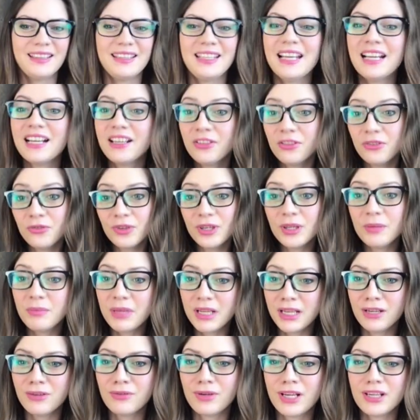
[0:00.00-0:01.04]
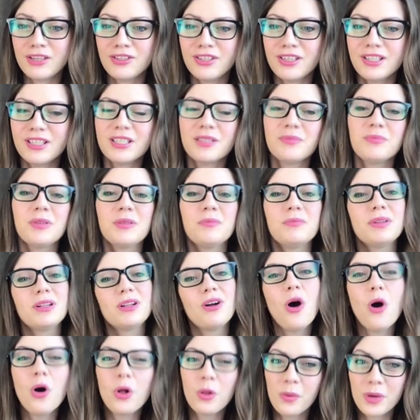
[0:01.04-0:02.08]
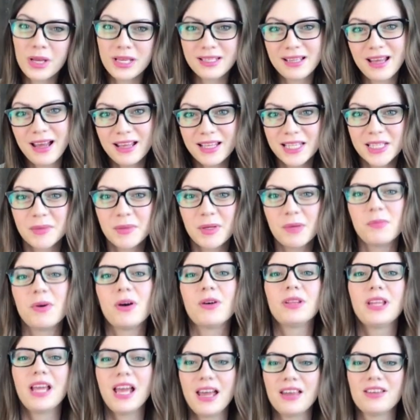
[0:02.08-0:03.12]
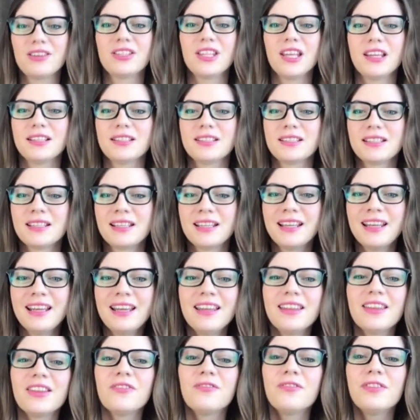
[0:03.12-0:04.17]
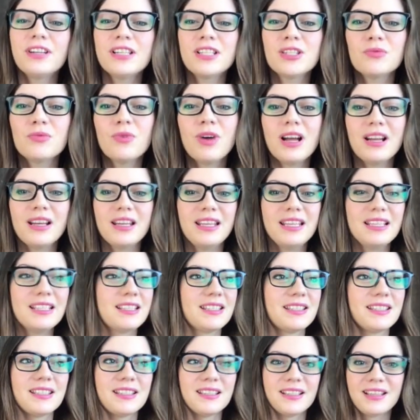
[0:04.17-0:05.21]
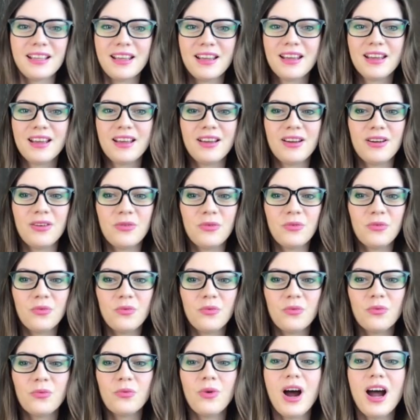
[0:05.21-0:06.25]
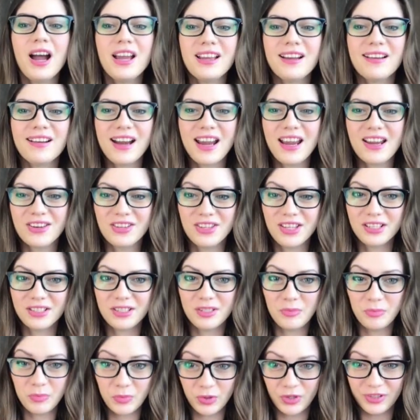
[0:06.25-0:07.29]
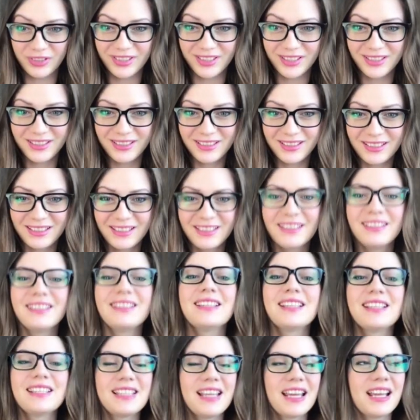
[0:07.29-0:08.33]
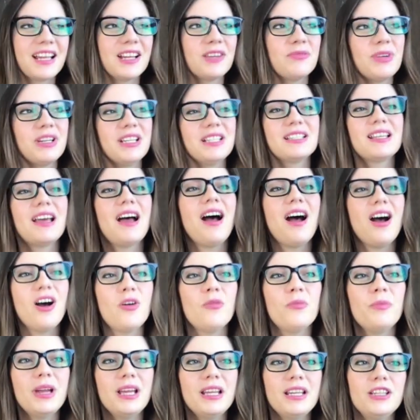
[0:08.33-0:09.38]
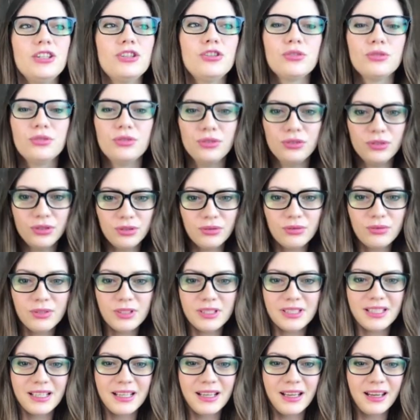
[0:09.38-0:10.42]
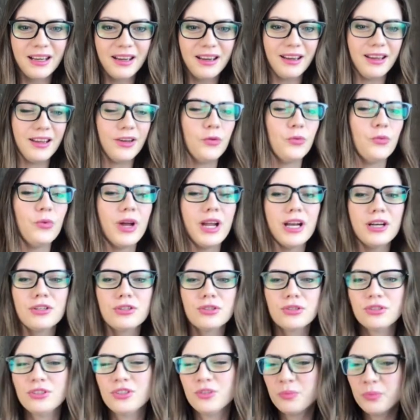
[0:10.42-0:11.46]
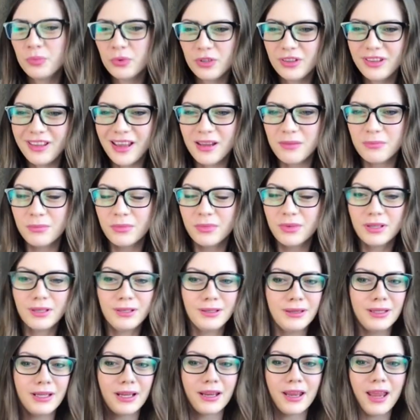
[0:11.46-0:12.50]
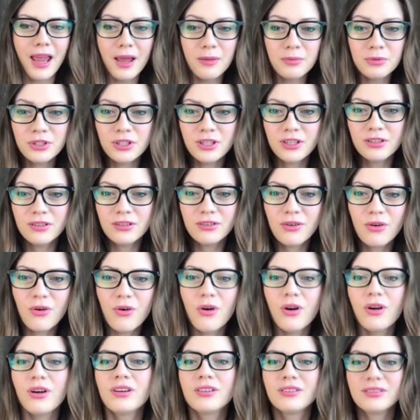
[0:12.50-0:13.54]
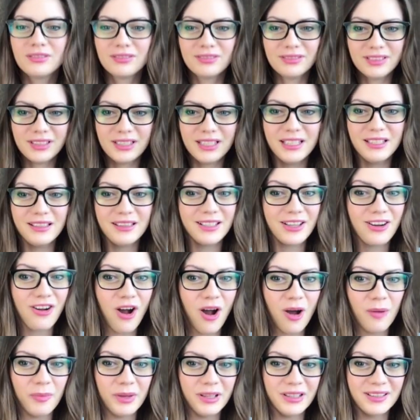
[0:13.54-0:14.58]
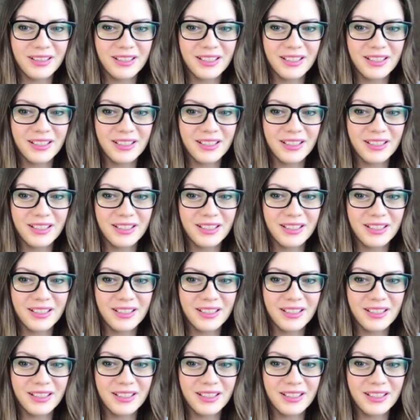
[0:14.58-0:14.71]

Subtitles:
are three main questions people always ask me about hashtags. The first one is, why are hashtags important? The second one is, how many should you use? And where should you put them? In the caption or in the comment?